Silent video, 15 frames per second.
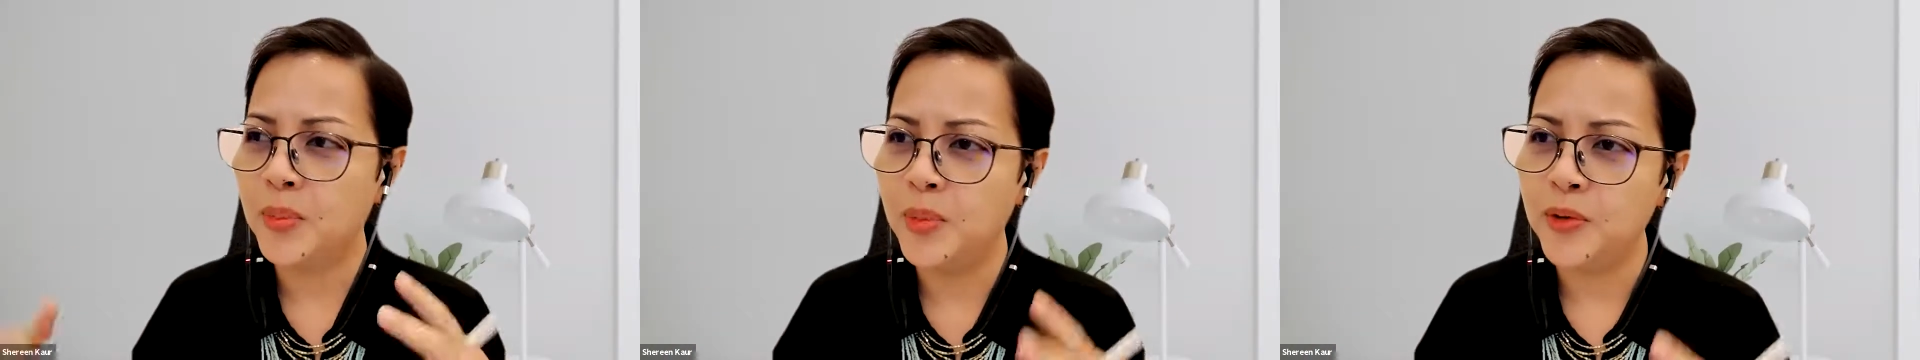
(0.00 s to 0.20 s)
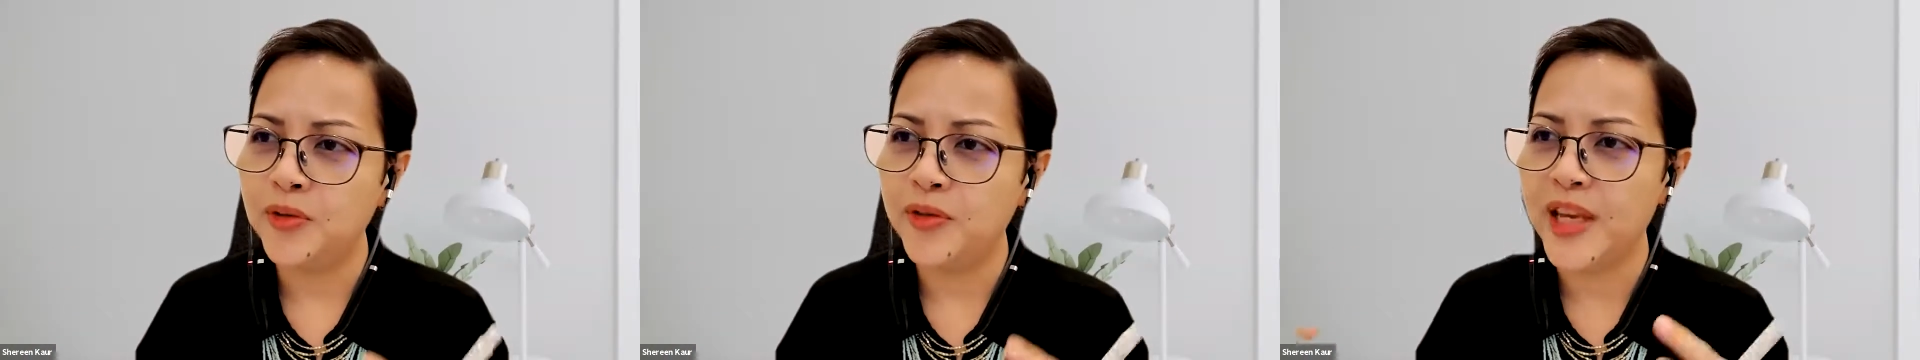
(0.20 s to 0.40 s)

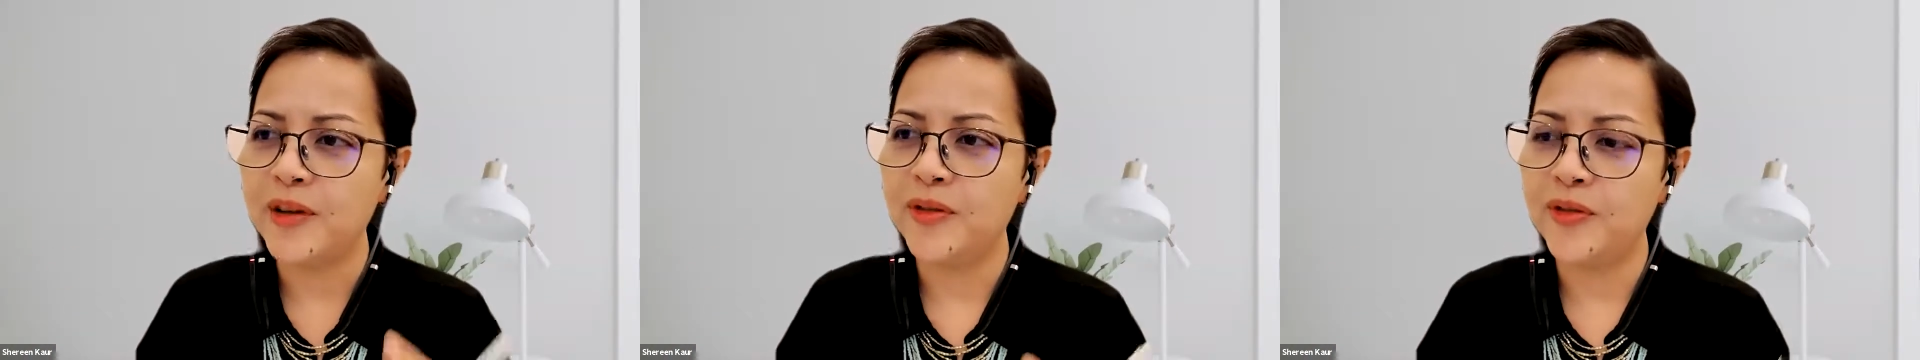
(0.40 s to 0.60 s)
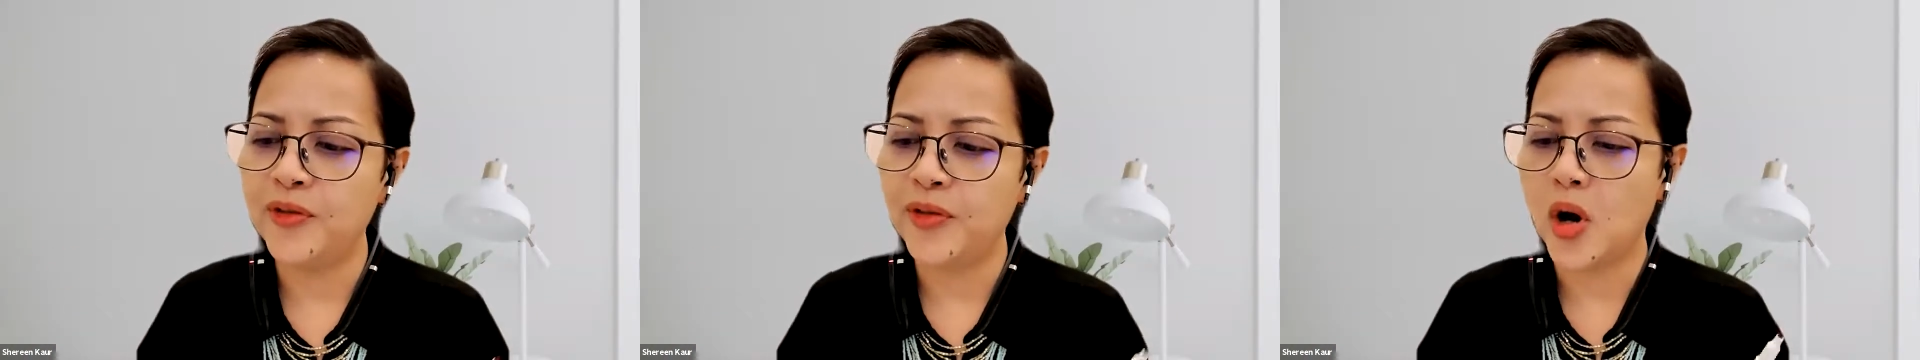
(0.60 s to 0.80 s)

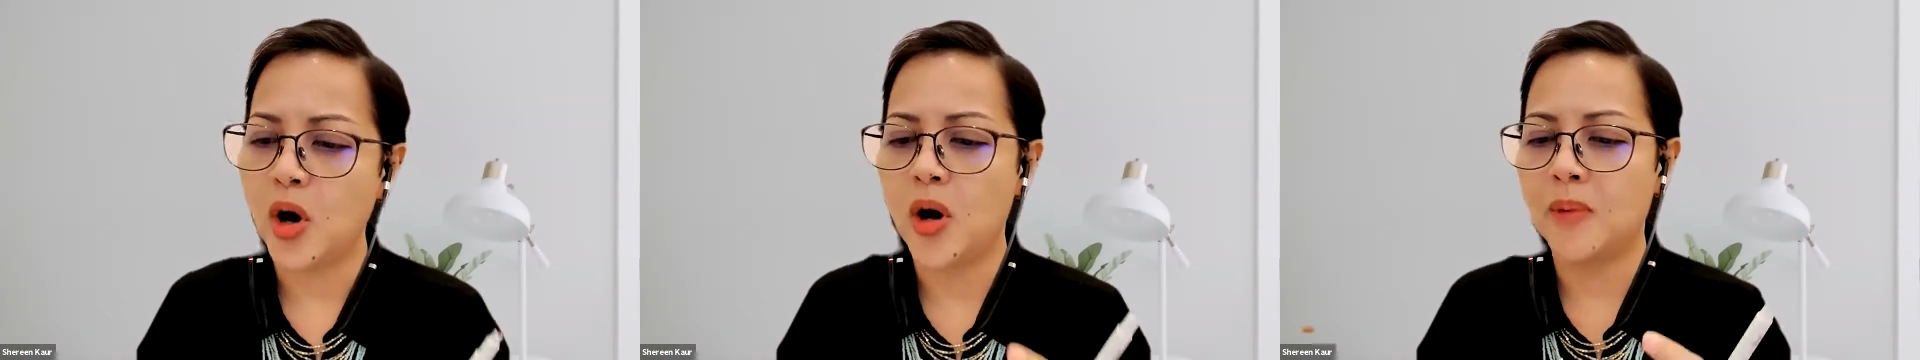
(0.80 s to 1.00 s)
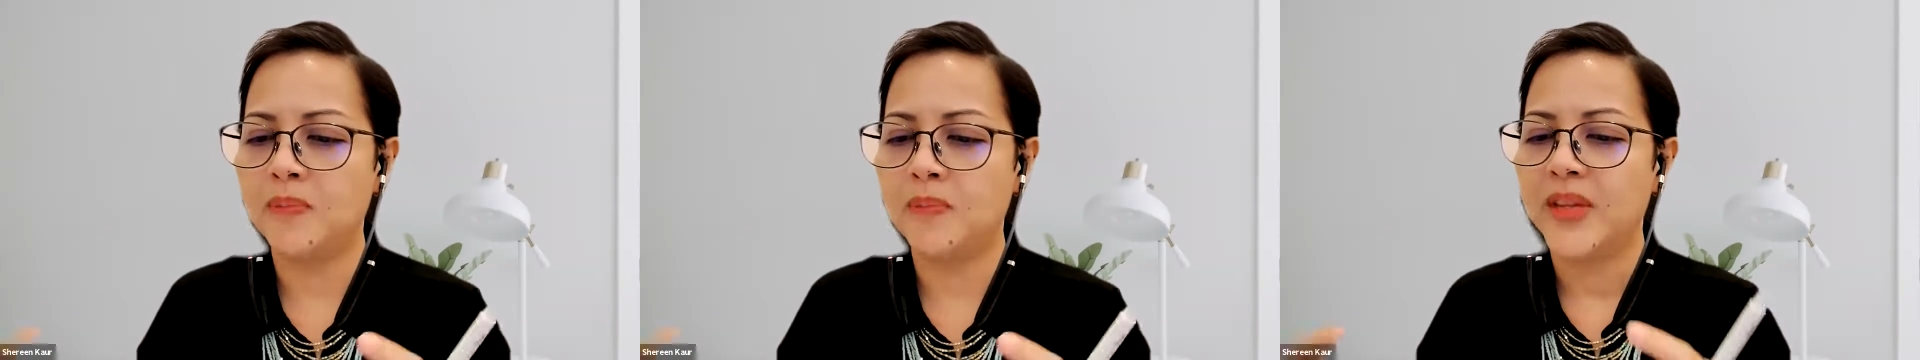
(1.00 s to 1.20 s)
moving
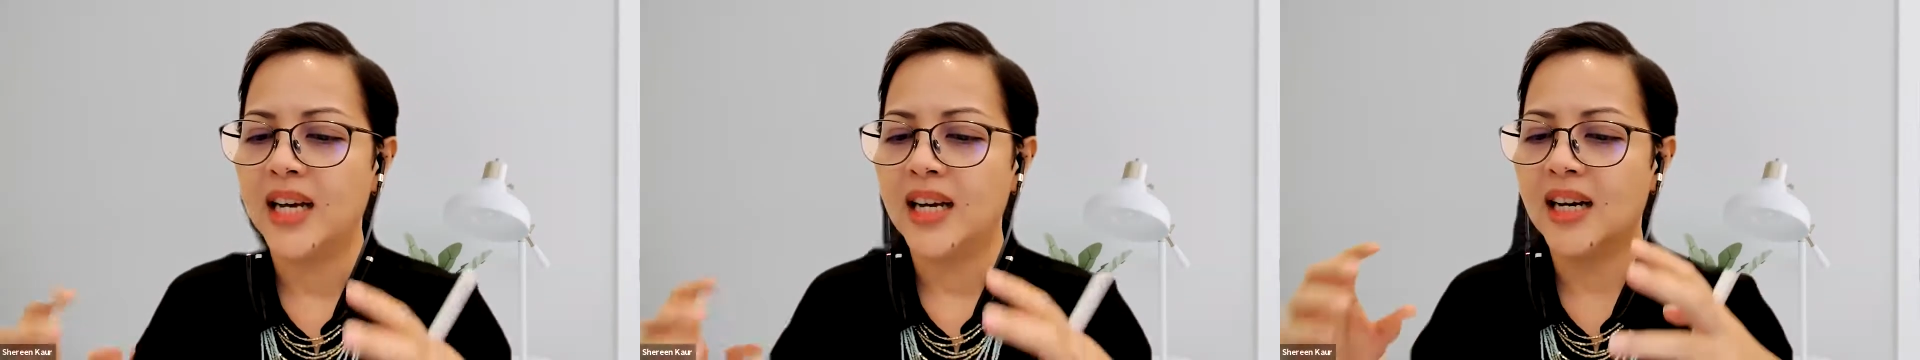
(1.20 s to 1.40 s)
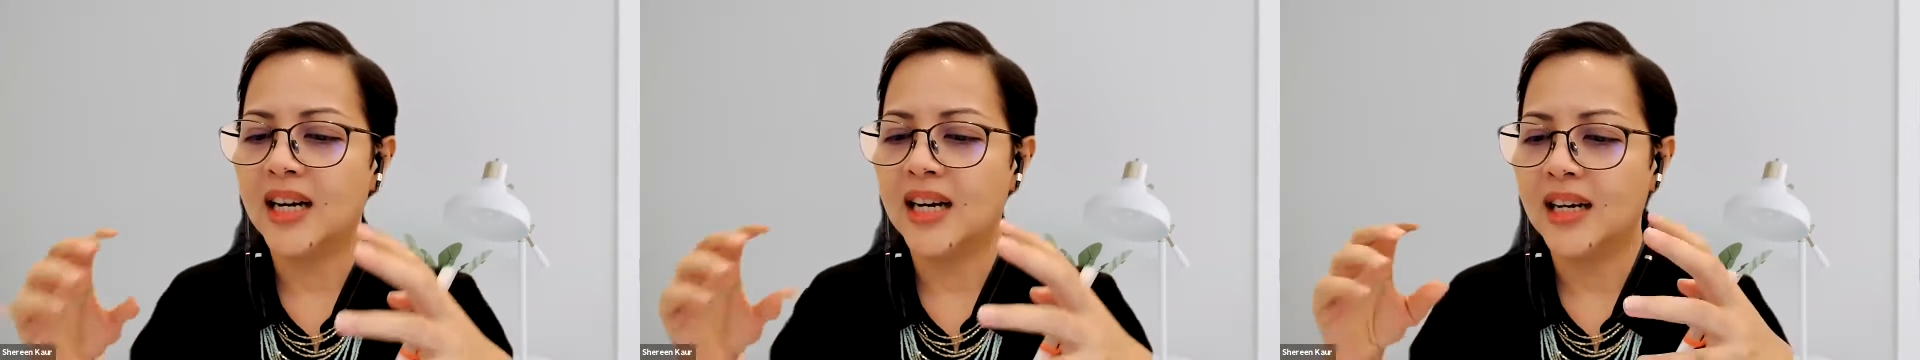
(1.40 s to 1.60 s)
from
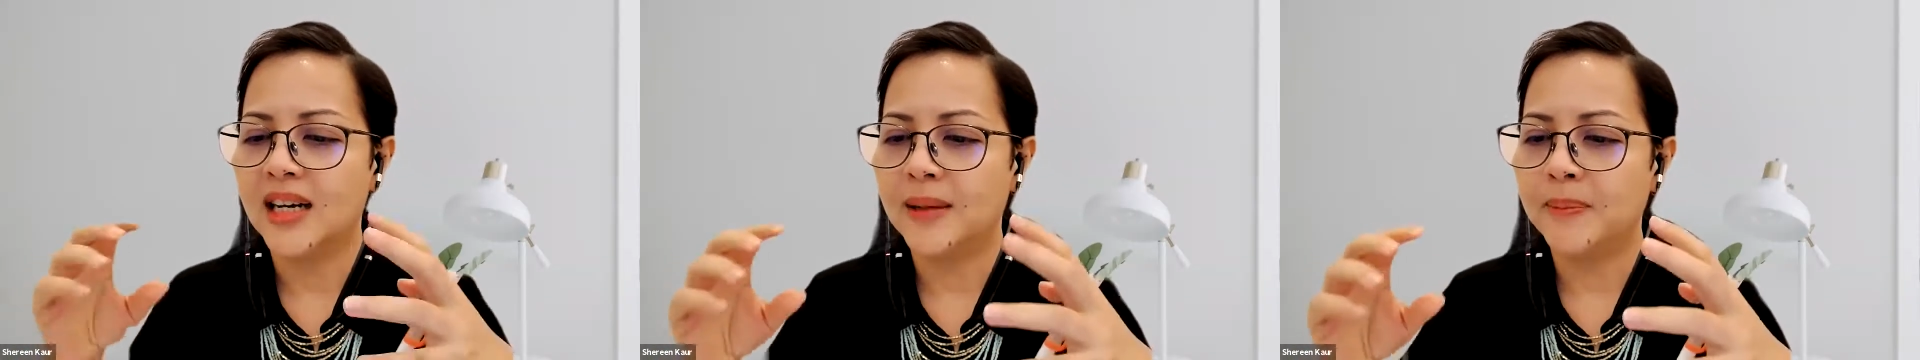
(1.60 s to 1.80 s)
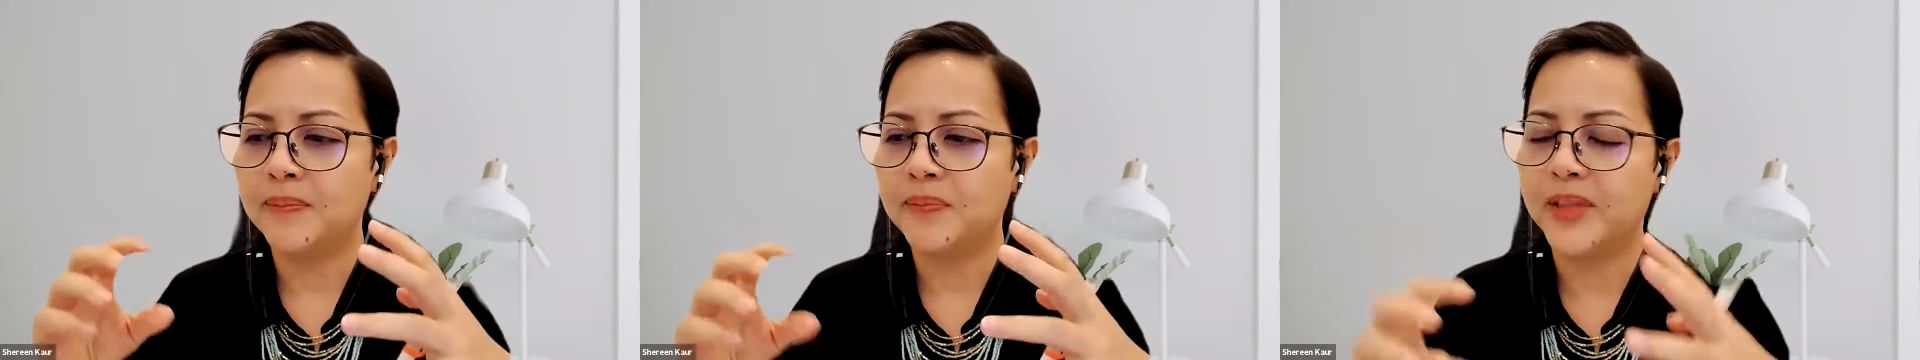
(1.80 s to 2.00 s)

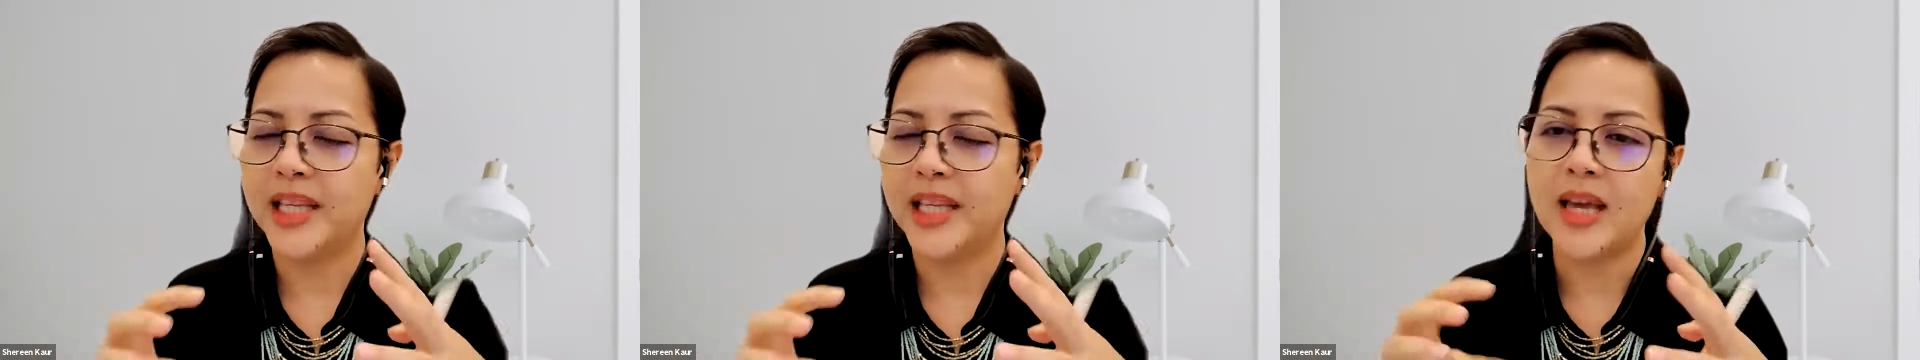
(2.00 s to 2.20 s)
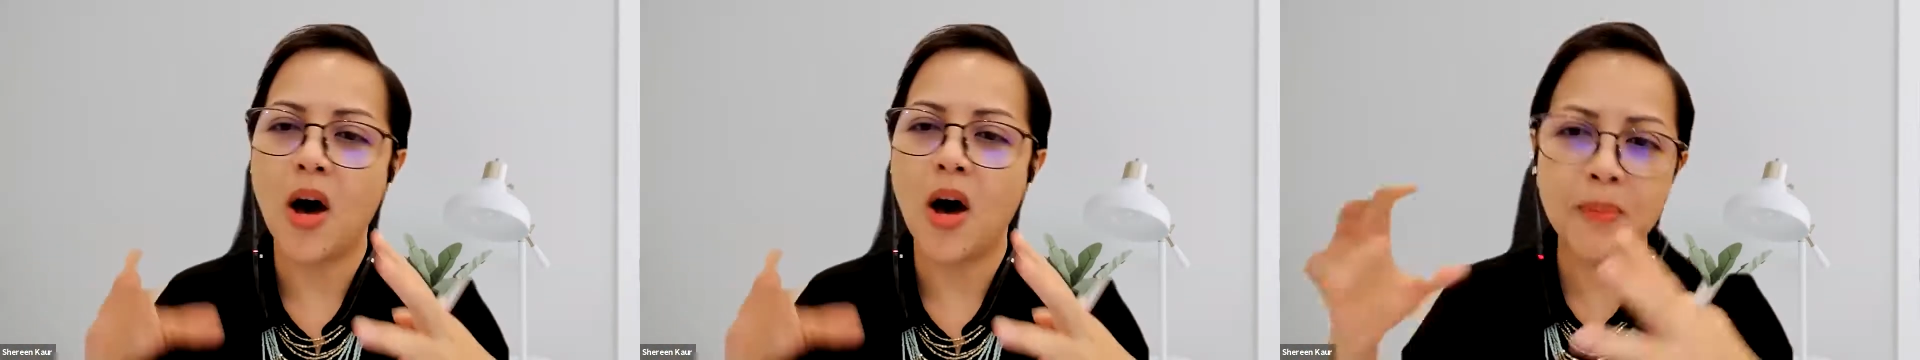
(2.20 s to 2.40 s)
the